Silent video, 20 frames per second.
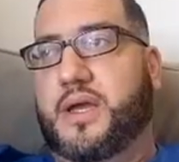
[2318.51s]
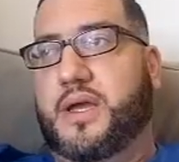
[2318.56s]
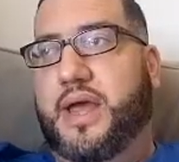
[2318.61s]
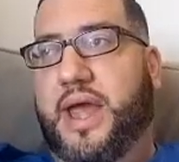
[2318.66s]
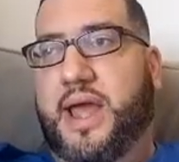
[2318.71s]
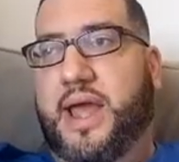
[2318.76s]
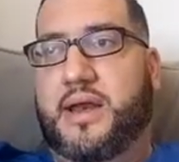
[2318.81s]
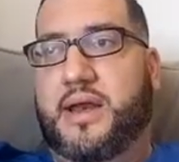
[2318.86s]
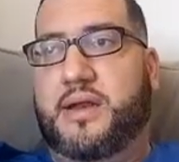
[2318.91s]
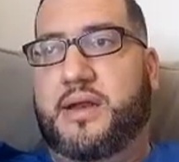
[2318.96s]

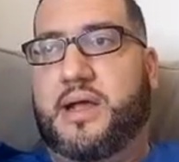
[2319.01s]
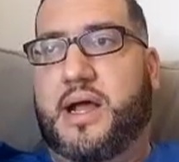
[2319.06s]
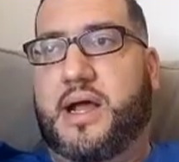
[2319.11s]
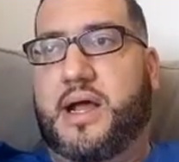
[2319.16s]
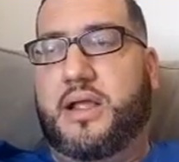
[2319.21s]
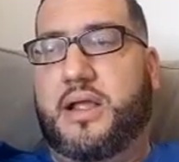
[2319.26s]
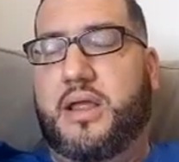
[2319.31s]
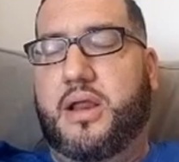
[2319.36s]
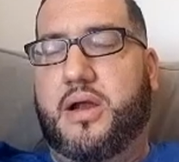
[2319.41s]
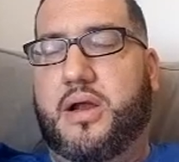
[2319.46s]
And,
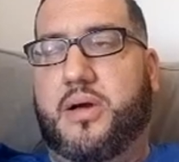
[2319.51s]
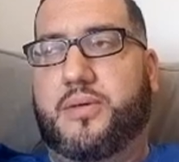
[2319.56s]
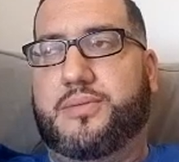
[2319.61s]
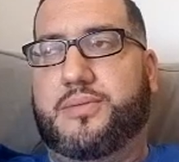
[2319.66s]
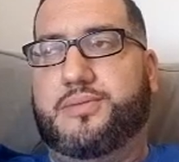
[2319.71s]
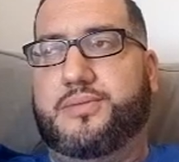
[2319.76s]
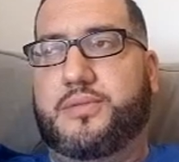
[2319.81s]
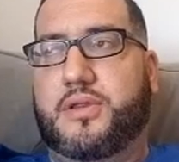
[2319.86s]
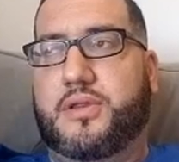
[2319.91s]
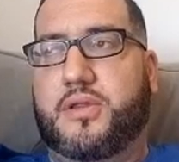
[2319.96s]
you know,
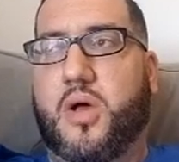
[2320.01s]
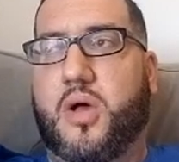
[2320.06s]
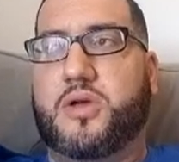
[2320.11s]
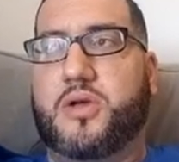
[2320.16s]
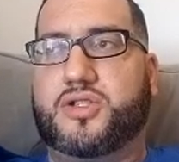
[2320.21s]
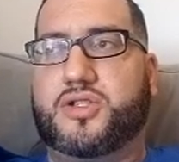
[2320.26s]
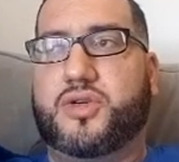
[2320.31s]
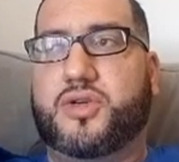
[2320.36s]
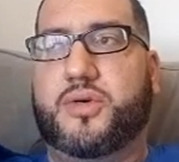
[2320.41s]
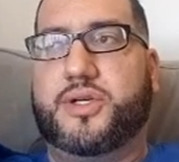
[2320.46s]
long
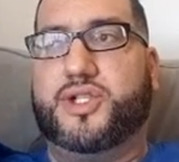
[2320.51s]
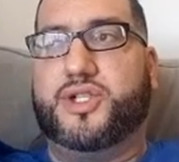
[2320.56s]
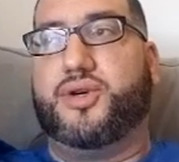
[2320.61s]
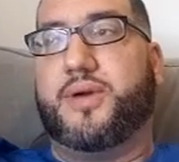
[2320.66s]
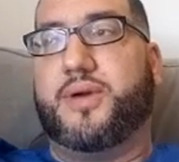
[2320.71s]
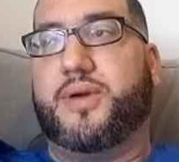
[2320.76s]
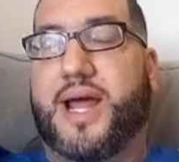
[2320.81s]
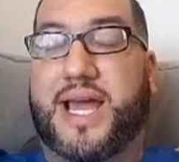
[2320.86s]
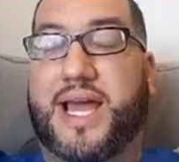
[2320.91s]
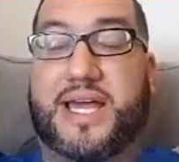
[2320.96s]
story
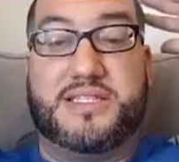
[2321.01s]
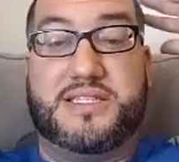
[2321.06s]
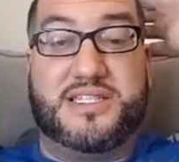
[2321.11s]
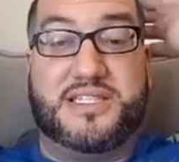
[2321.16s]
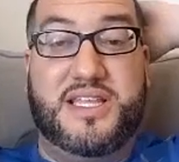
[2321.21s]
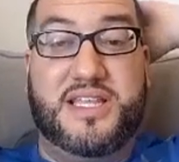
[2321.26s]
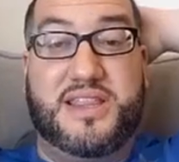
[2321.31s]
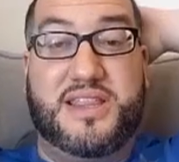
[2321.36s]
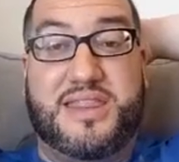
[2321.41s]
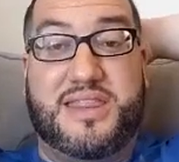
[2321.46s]
short, I could
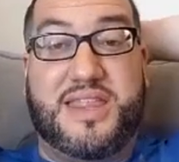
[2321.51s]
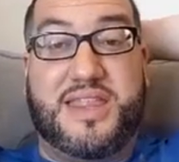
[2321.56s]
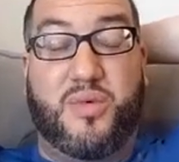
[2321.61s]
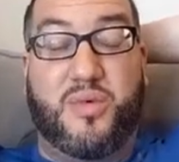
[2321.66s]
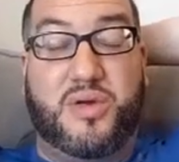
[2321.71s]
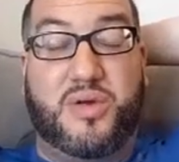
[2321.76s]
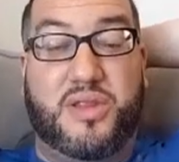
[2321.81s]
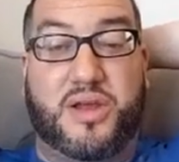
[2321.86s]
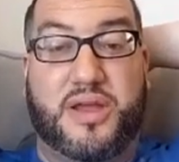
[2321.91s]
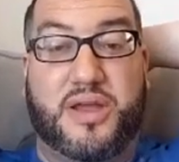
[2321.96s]
see that they
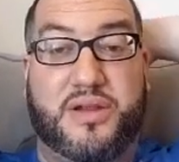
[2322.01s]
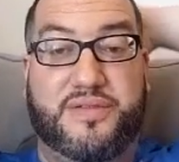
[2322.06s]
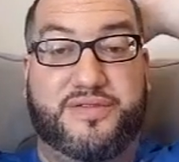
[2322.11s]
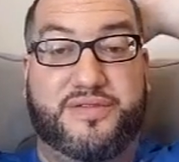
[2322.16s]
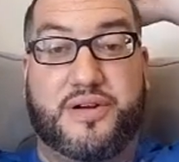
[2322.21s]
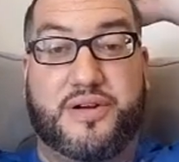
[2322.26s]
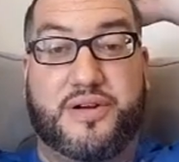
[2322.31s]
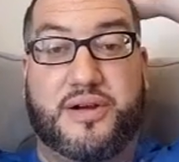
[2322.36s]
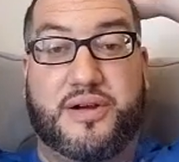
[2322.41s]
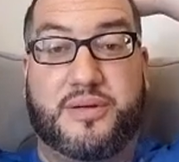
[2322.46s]
were looking
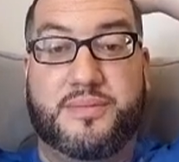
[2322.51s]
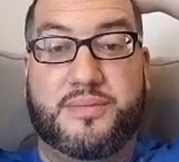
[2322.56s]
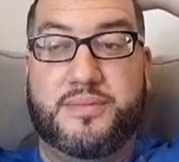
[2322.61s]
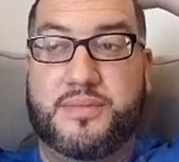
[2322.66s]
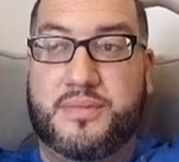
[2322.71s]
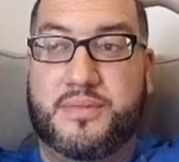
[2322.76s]
for